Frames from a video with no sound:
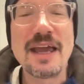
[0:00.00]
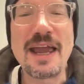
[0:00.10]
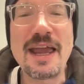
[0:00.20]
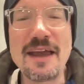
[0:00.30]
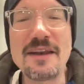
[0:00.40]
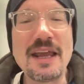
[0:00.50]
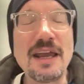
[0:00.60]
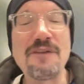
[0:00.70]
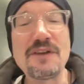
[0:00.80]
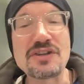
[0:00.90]
And
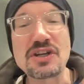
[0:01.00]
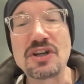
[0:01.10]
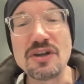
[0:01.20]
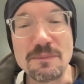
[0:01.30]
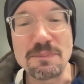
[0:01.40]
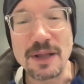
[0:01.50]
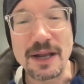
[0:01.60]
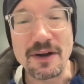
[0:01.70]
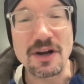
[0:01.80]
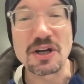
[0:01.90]
if it's a good
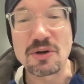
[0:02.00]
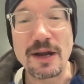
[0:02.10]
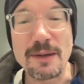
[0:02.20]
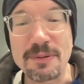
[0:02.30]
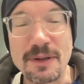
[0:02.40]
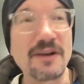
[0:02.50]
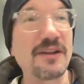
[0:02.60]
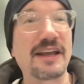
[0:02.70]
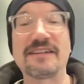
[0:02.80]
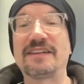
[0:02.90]
player, a great player
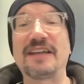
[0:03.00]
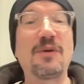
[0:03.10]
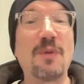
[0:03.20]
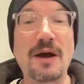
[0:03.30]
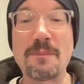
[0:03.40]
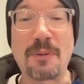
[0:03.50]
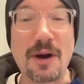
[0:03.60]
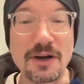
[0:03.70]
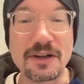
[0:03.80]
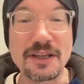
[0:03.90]
like Saquon
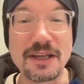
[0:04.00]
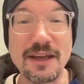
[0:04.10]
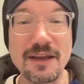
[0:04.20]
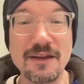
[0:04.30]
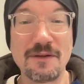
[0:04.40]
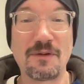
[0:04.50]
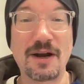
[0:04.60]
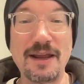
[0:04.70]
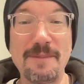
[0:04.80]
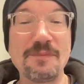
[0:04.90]
Barkley,
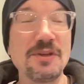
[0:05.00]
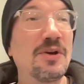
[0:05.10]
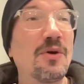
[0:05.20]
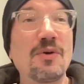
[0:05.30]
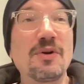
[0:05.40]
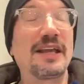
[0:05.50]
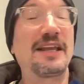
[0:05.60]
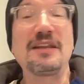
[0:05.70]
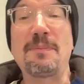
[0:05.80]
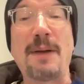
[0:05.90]
right? Or like
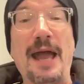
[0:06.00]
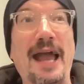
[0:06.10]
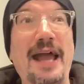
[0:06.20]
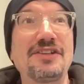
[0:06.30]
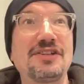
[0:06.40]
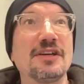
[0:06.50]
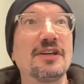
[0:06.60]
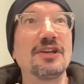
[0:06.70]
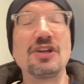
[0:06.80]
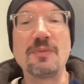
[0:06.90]
in the past,
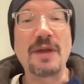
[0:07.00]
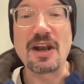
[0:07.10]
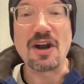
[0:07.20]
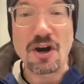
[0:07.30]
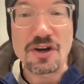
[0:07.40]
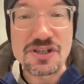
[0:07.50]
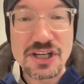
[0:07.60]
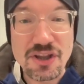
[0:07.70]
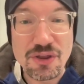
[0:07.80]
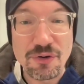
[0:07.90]
we had
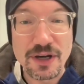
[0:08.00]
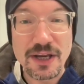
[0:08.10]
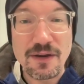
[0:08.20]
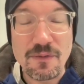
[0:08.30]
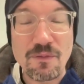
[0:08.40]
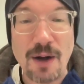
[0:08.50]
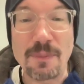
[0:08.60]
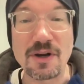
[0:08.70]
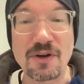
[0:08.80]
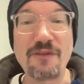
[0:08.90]
RG3,
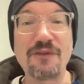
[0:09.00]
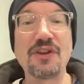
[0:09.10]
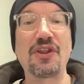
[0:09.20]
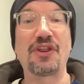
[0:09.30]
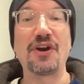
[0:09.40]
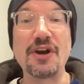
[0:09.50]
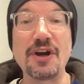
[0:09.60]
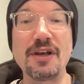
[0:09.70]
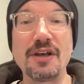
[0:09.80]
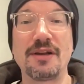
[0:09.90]
Robert Griffin
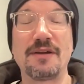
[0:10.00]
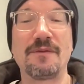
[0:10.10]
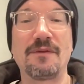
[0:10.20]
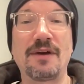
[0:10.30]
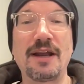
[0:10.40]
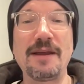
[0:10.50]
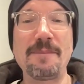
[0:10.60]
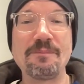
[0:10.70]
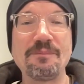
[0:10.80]
III, right?